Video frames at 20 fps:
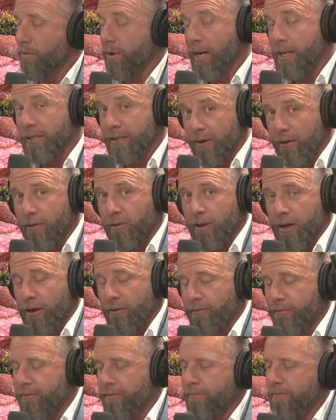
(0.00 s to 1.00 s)
What I don't
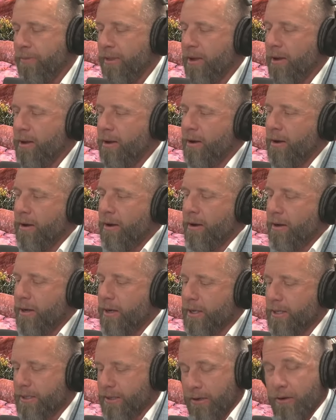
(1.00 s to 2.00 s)
love
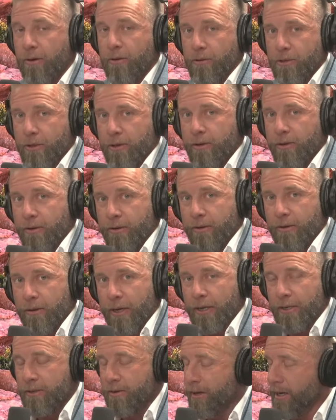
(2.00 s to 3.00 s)
is the culture.
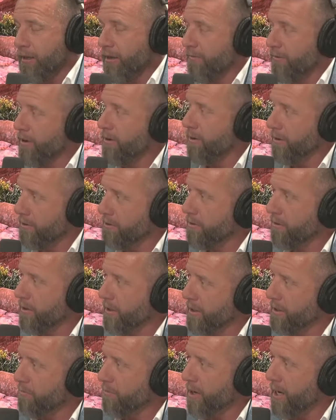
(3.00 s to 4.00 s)
I do not love the culture
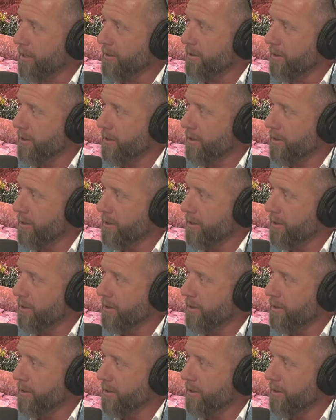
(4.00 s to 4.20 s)
that it's brought to